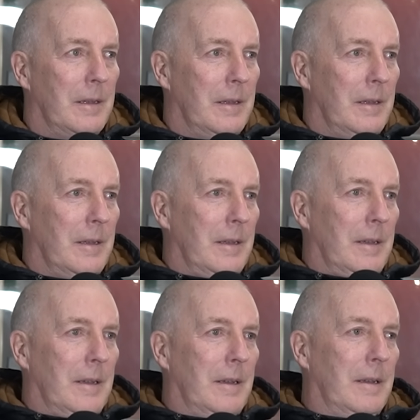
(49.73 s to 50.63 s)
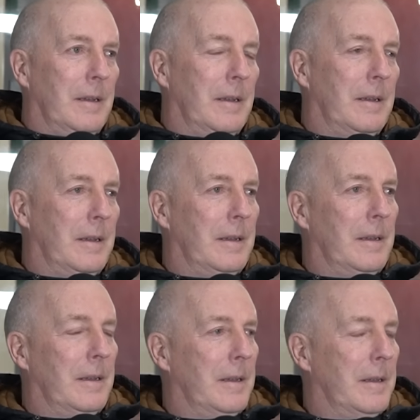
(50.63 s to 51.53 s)

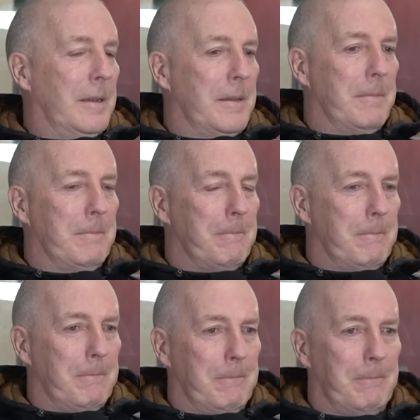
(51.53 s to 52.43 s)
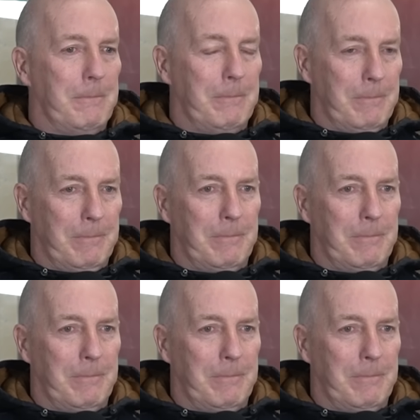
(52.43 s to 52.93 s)
[no speech]